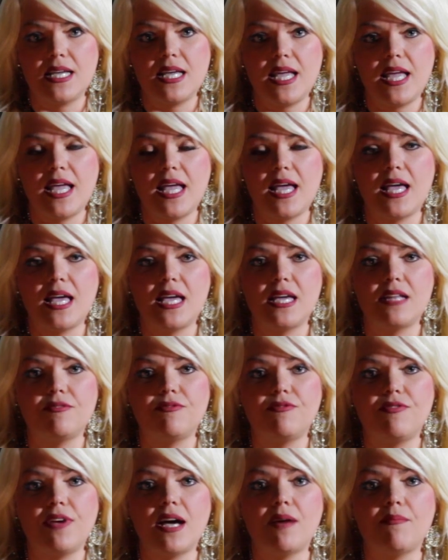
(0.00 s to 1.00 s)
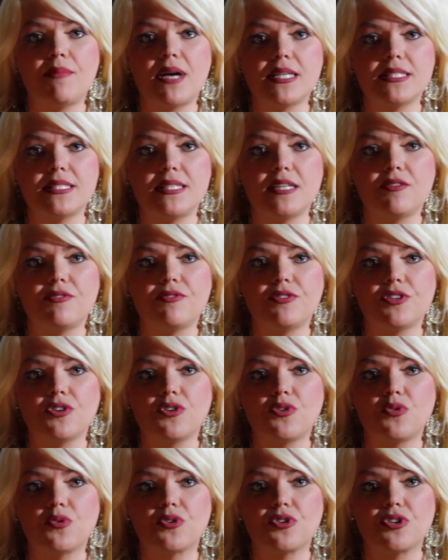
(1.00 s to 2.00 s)
and found myself in the
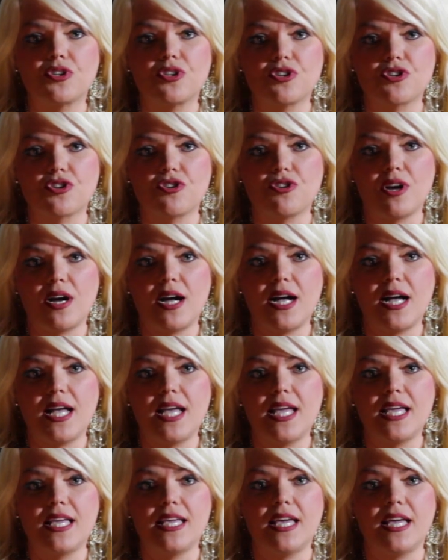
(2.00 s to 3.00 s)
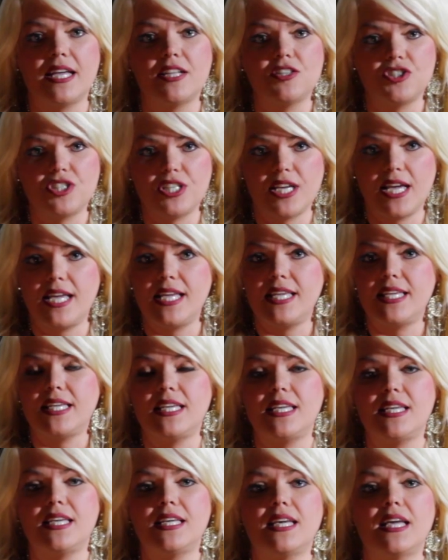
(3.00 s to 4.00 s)
corner crying and
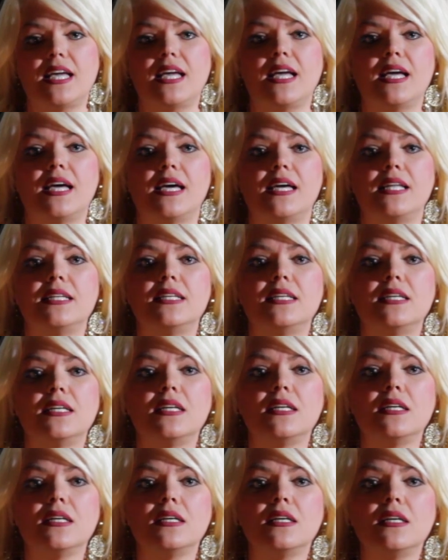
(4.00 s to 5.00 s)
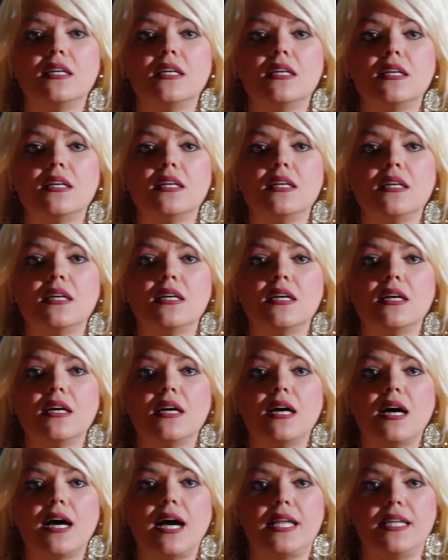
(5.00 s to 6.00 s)
shaking, and
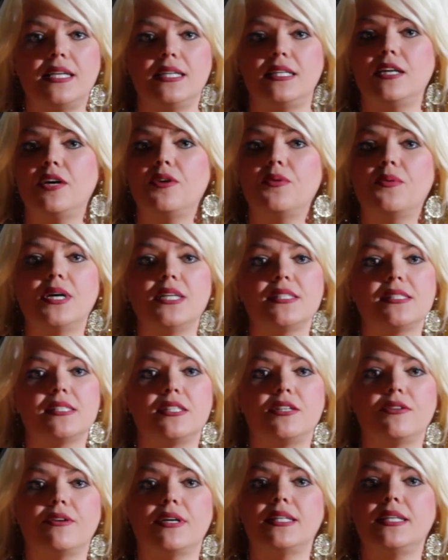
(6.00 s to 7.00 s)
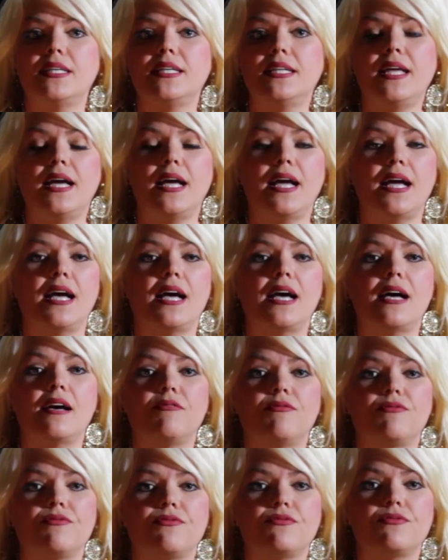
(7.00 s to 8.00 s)
I didn't know what to do. I didn't
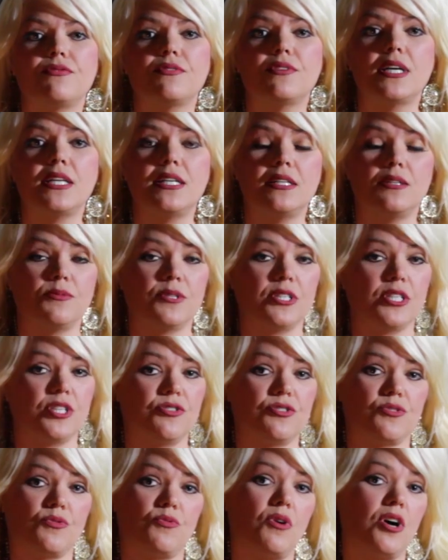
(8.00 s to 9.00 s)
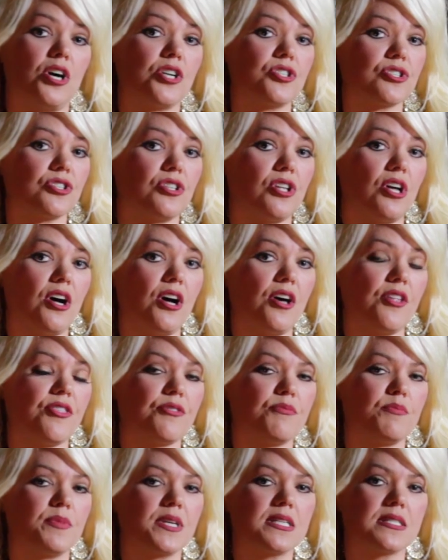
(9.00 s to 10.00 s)
want to use a washcloth
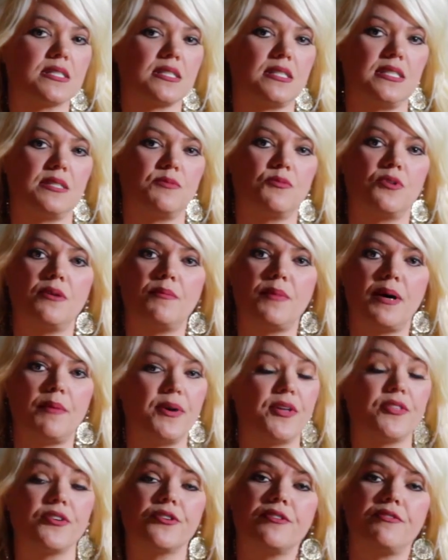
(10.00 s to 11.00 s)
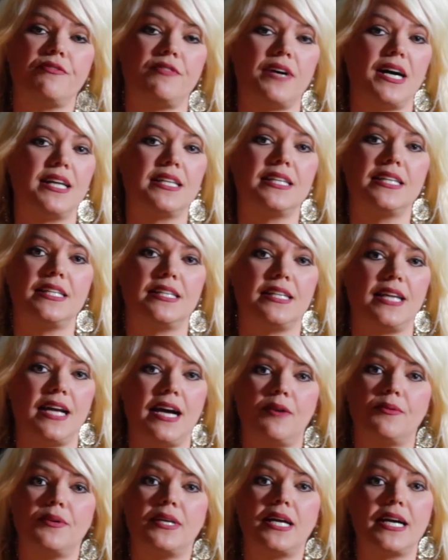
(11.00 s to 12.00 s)
because I didn't want my mother to find it, and
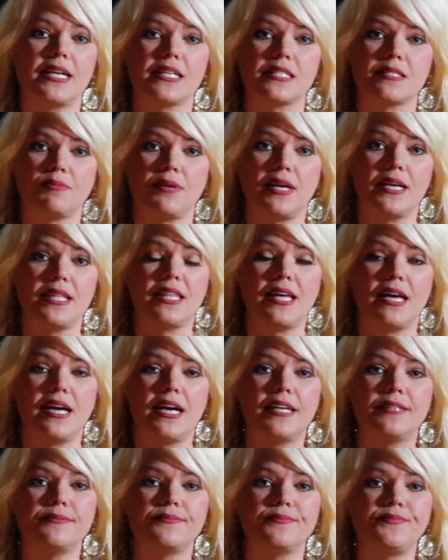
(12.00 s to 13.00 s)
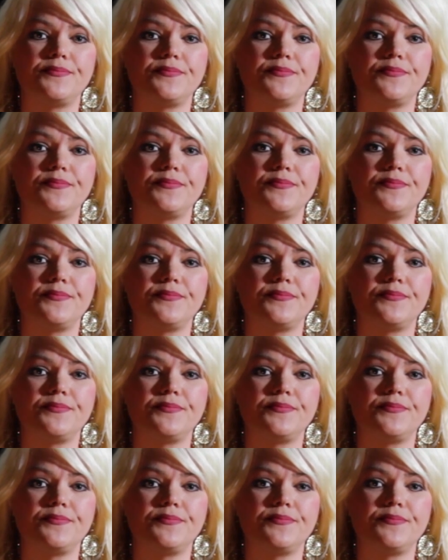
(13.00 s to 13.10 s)
how would I explain that?